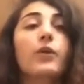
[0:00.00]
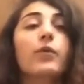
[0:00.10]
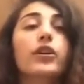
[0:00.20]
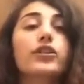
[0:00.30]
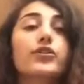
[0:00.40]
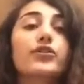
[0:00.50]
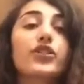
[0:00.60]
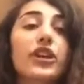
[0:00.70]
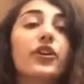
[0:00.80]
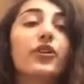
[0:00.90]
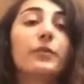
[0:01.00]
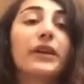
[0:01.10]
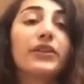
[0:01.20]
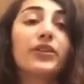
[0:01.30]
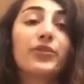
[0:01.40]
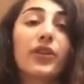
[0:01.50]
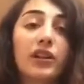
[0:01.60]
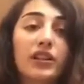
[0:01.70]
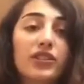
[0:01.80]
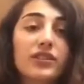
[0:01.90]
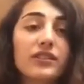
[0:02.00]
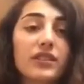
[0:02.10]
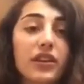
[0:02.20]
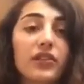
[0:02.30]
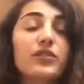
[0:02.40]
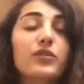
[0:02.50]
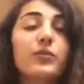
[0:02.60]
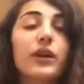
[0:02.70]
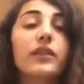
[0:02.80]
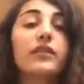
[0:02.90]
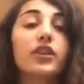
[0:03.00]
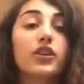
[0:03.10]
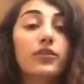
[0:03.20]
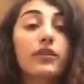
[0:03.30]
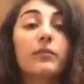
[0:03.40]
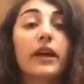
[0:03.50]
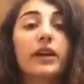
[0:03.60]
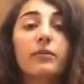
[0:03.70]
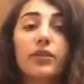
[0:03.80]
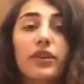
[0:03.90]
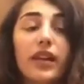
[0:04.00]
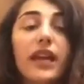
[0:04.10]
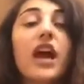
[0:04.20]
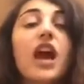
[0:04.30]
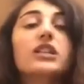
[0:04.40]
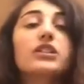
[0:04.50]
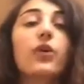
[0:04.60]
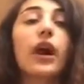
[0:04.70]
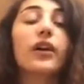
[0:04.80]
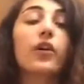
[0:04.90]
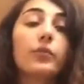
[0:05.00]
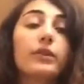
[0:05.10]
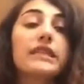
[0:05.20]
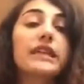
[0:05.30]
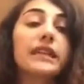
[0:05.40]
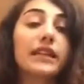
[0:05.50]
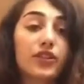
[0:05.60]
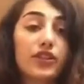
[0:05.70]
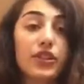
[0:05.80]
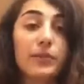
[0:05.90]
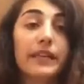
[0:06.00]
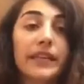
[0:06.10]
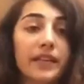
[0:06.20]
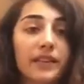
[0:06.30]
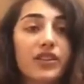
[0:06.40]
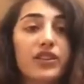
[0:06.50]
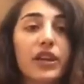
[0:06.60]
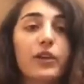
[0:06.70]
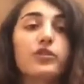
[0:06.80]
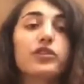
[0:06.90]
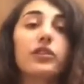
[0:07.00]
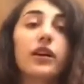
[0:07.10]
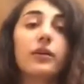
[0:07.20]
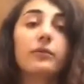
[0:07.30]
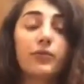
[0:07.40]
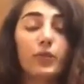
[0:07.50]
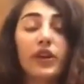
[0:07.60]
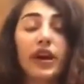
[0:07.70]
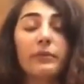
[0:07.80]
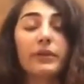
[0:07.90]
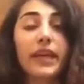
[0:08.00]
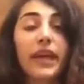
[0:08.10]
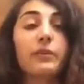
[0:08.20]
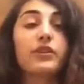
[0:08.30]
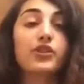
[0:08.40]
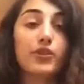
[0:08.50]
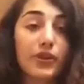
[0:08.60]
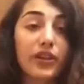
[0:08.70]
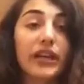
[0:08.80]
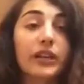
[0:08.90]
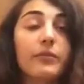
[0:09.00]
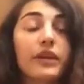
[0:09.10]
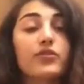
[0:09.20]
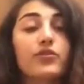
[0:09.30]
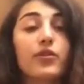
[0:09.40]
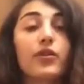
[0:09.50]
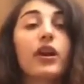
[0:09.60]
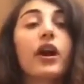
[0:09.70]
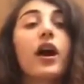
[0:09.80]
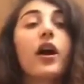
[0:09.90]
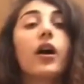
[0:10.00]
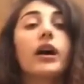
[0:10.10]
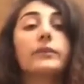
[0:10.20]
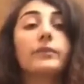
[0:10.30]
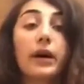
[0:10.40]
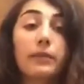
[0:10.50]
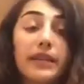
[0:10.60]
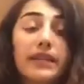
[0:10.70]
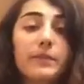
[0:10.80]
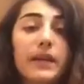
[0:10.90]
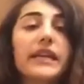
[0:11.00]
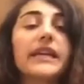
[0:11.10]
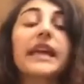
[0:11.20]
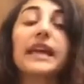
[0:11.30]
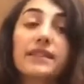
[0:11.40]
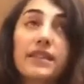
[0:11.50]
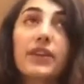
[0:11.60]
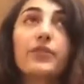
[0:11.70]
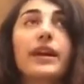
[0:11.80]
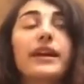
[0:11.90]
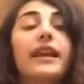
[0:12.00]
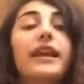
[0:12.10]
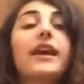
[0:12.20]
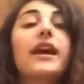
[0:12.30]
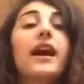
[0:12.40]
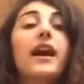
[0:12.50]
I wanted to share all my new knowledge and skills with youth in my community. So I opened a leadership and English language club where I became a tutor and a mentor on public speaking, essay writing,